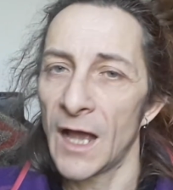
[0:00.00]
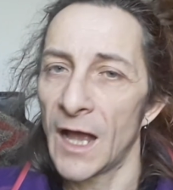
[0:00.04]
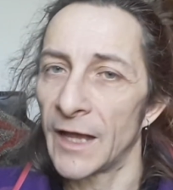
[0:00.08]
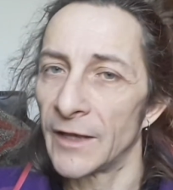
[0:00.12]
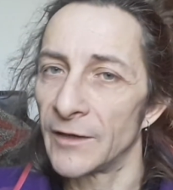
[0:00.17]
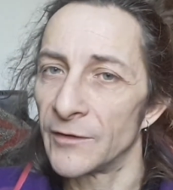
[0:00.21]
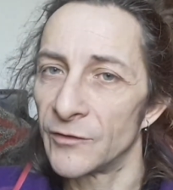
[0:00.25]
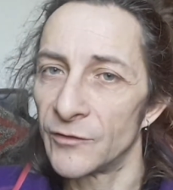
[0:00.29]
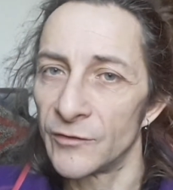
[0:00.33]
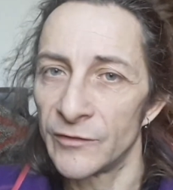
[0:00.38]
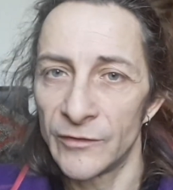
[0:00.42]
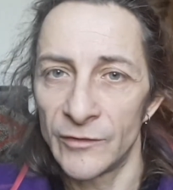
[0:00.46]

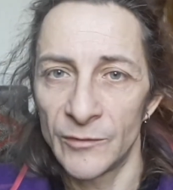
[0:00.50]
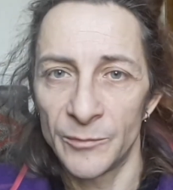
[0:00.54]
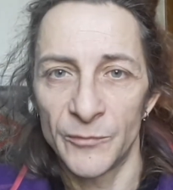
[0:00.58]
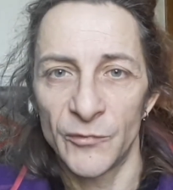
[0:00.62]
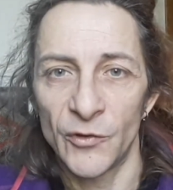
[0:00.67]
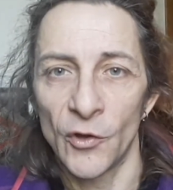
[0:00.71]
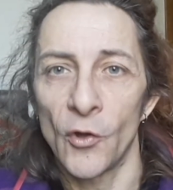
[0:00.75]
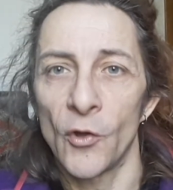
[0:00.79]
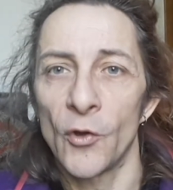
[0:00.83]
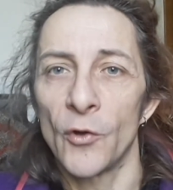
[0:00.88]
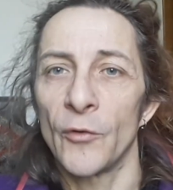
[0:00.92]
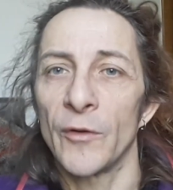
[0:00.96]
and
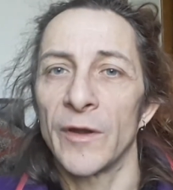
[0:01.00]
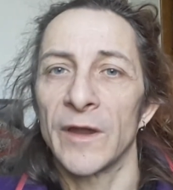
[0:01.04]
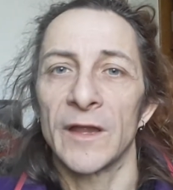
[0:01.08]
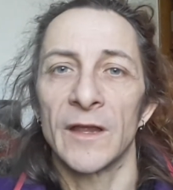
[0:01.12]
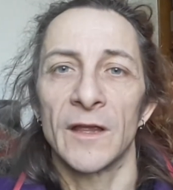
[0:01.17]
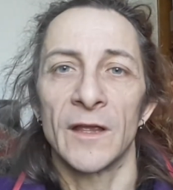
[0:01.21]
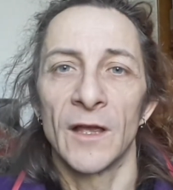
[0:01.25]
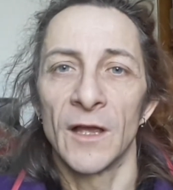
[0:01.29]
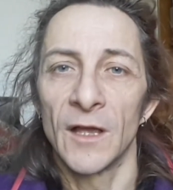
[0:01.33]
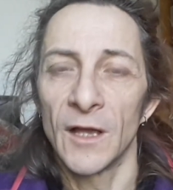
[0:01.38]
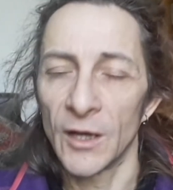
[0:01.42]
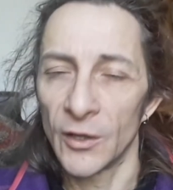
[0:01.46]

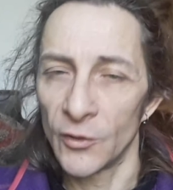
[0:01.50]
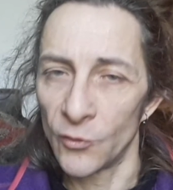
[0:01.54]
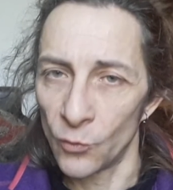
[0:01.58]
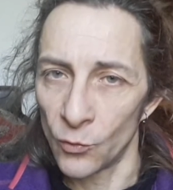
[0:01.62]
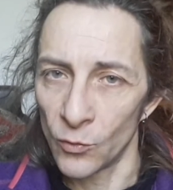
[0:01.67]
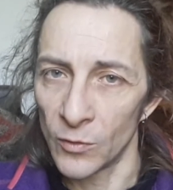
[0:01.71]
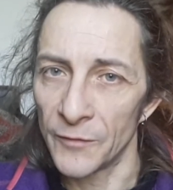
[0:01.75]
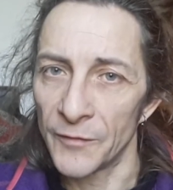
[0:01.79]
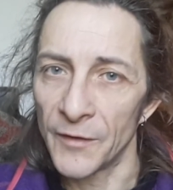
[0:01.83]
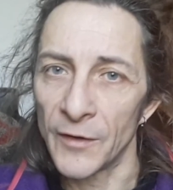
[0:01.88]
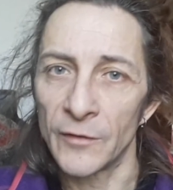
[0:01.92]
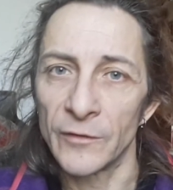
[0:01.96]
stirring and
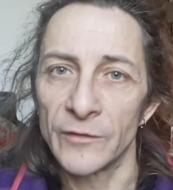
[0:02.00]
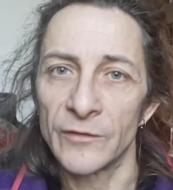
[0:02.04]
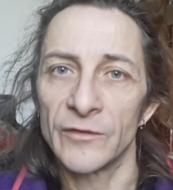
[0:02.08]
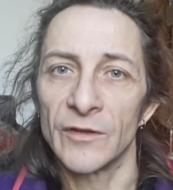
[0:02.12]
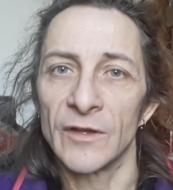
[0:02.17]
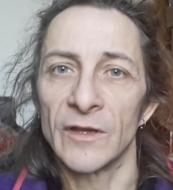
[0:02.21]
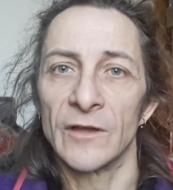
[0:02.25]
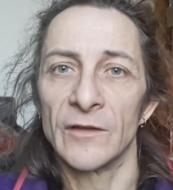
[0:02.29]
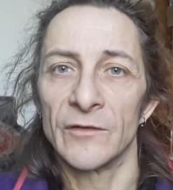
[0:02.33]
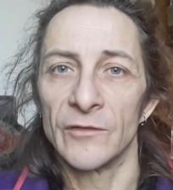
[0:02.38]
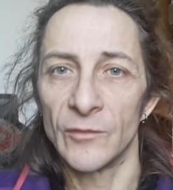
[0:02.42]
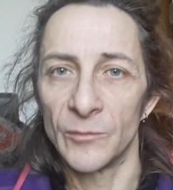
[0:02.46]
all of those
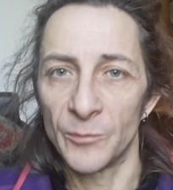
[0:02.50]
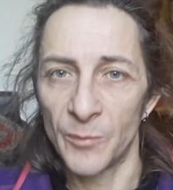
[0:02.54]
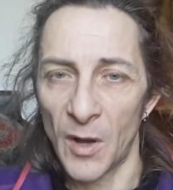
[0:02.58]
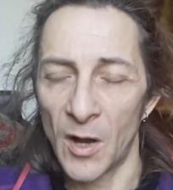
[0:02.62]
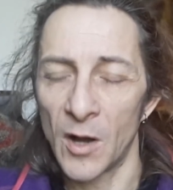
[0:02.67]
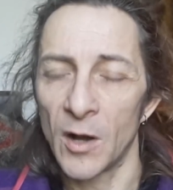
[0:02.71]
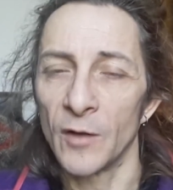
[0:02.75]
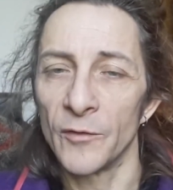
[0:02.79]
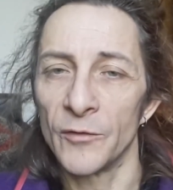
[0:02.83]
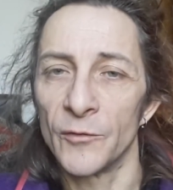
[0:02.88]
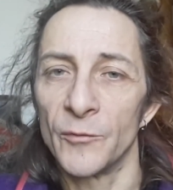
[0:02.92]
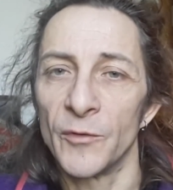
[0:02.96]
things is
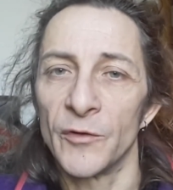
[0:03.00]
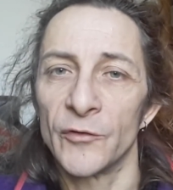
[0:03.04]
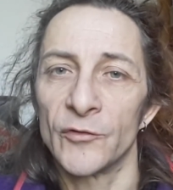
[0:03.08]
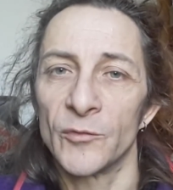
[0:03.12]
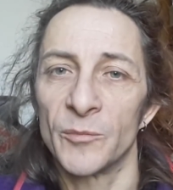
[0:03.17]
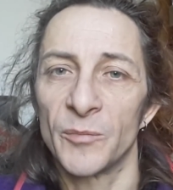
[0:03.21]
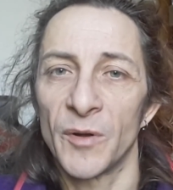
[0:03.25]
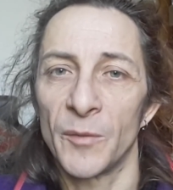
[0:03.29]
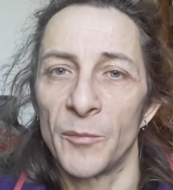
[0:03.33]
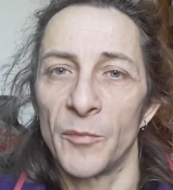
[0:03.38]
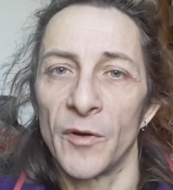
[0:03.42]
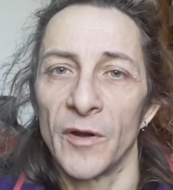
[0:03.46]
part of the
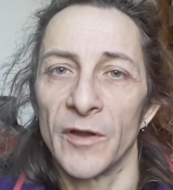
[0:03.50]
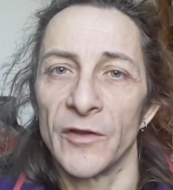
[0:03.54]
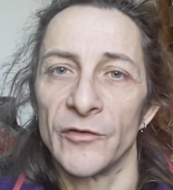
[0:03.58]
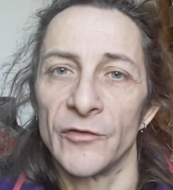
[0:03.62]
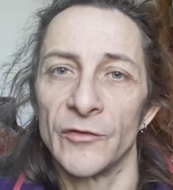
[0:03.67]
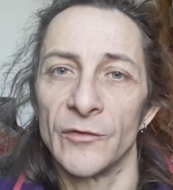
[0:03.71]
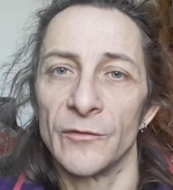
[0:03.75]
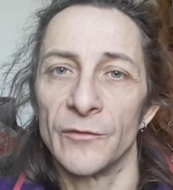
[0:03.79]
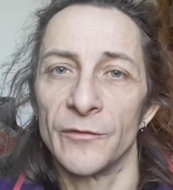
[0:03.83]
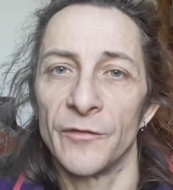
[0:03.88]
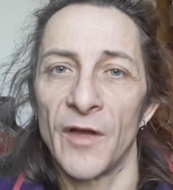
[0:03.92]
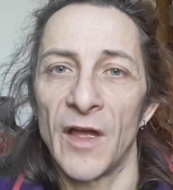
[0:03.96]
ritual
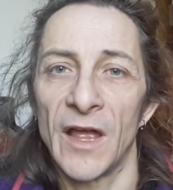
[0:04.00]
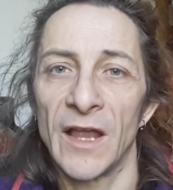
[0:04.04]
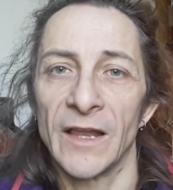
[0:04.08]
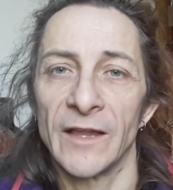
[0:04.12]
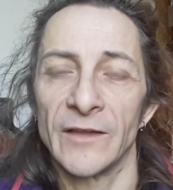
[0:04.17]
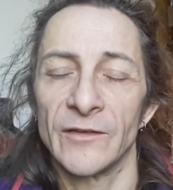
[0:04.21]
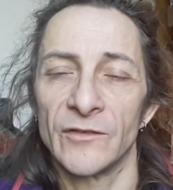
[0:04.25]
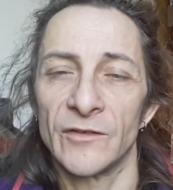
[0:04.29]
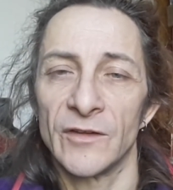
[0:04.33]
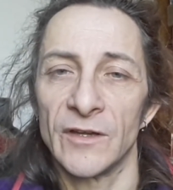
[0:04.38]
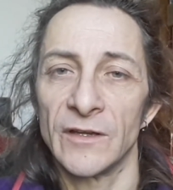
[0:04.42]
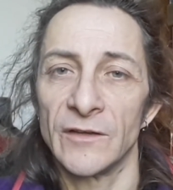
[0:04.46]
preparation for
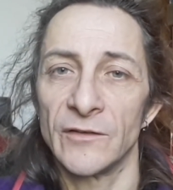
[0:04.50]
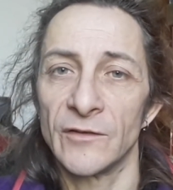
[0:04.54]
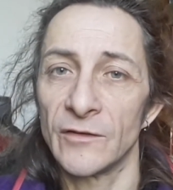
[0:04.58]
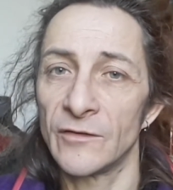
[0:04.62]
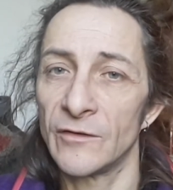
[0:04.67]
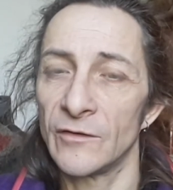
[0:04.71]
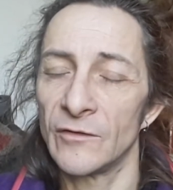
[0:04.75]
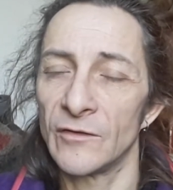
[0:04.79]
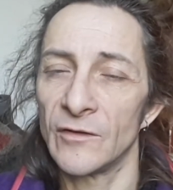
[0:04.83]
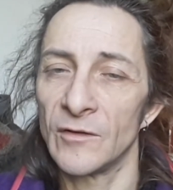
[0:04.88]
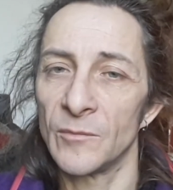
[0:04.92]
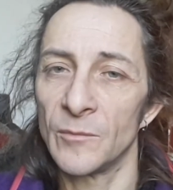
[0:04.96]
LSD,
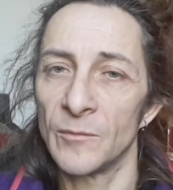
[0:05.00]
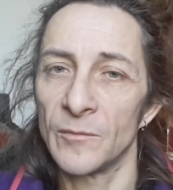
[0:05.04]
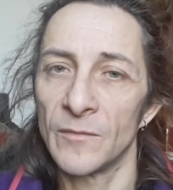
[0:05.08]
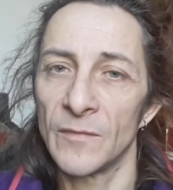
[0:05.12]
just